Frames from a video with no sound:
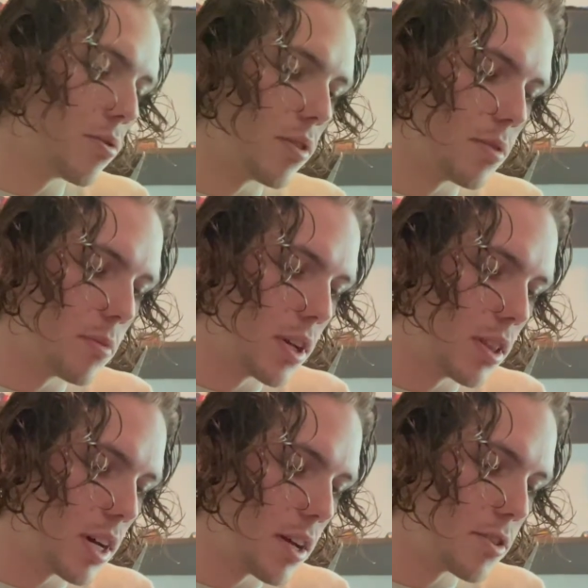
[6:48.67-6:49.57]
on my
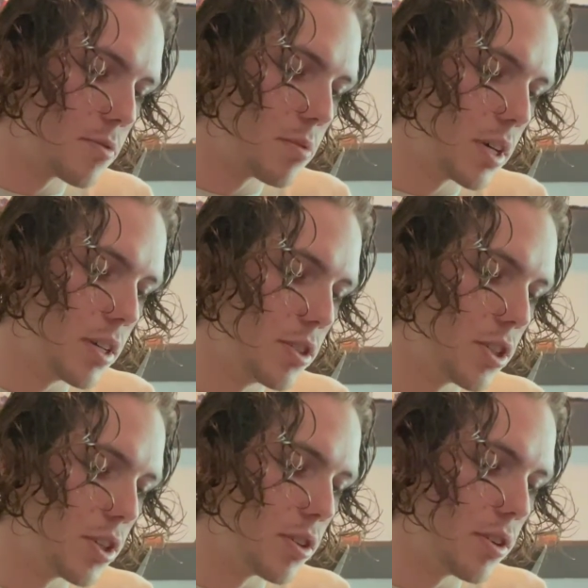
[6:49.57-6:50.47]
last page
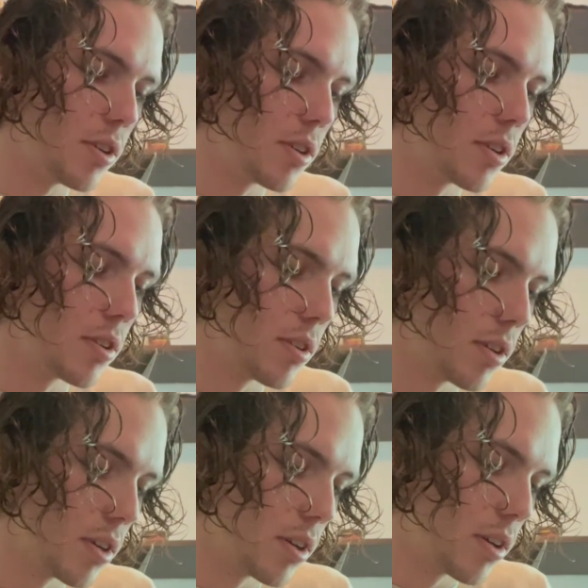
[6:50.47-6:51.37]
here,
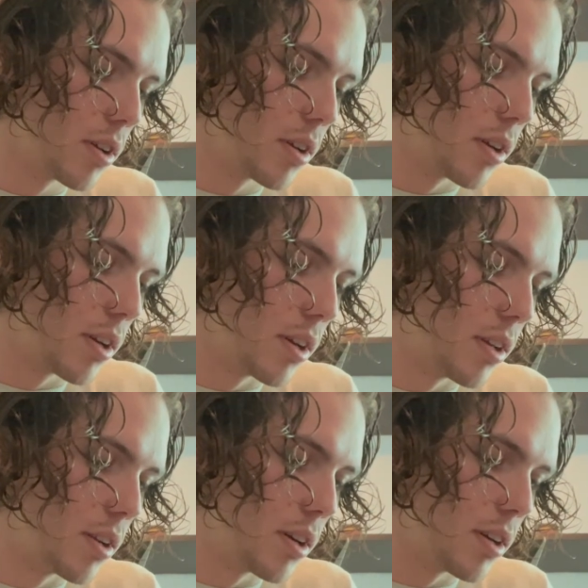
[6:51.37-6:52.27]

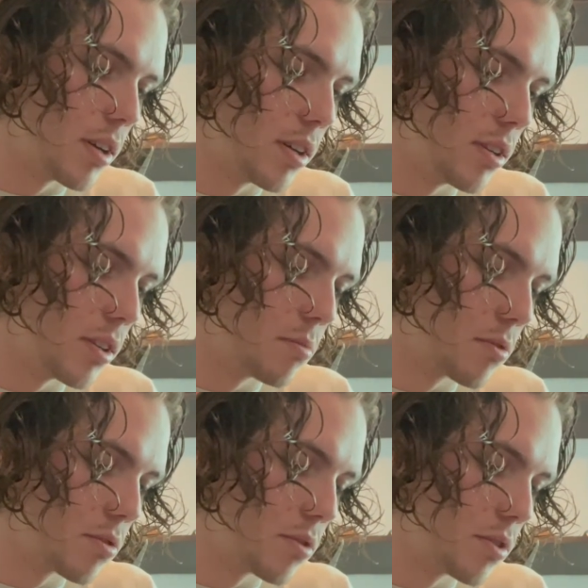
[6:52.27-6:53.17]
and I am
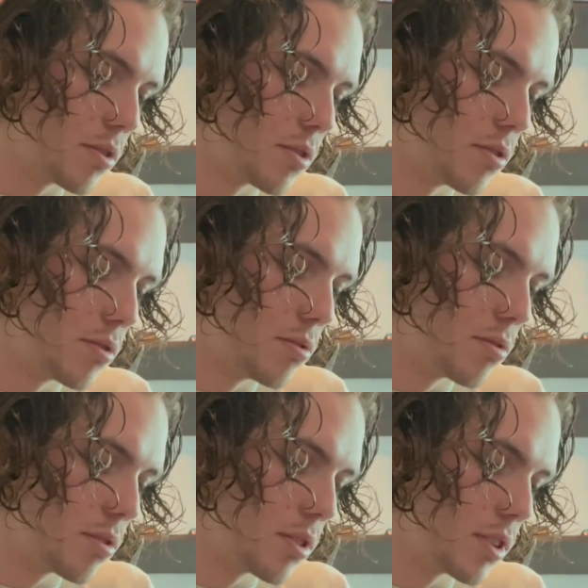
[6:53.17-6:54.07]
going to
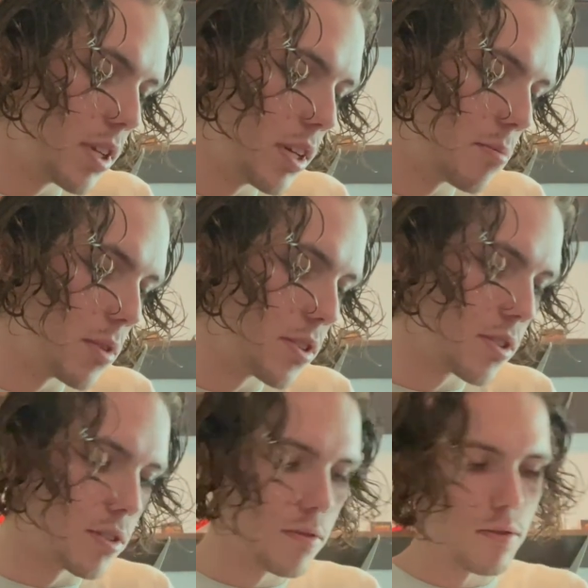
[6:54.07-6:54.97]
take
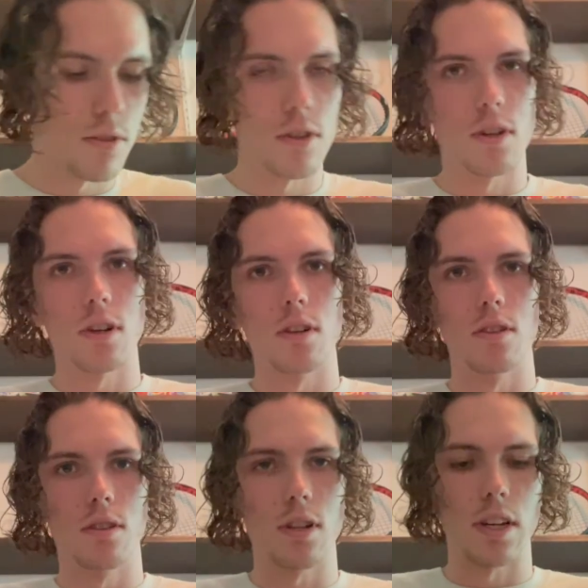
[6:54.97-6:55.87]
myself a
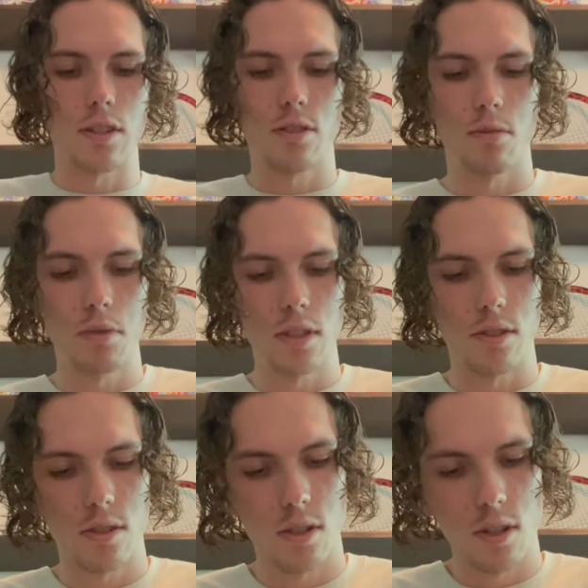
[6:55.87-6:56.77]
little extra
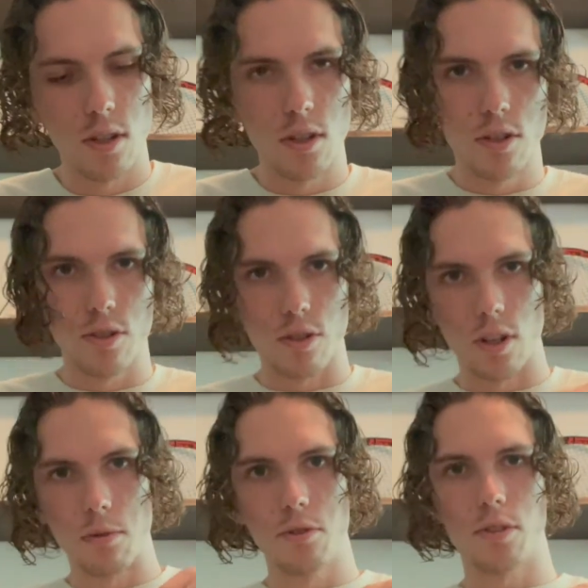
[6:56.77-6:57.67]
piece. So all
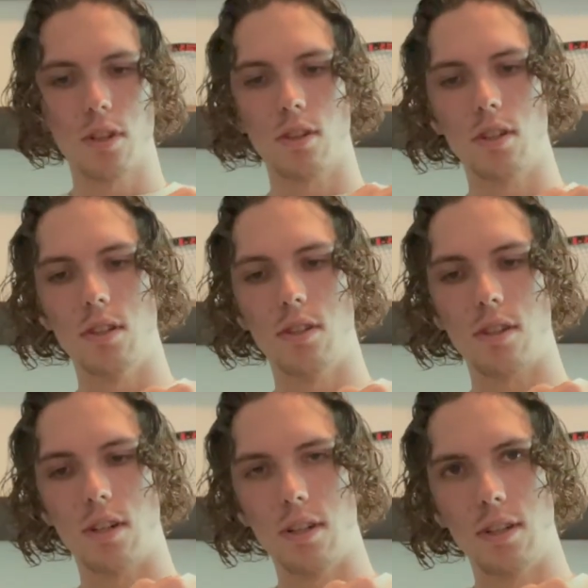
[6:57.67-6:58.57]
I'm doing is
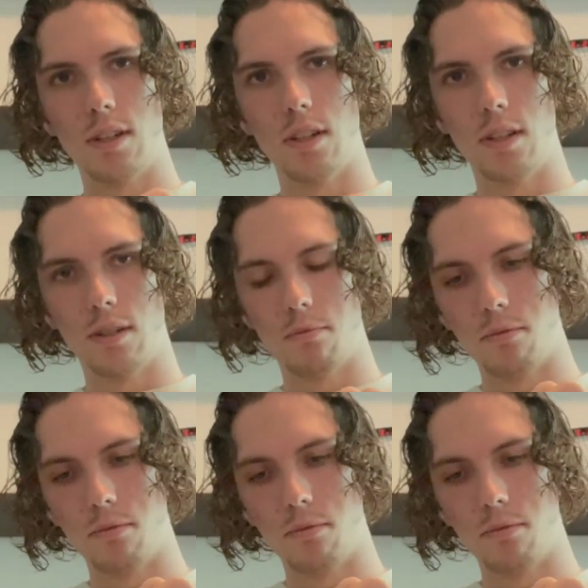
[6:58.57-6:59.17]
I am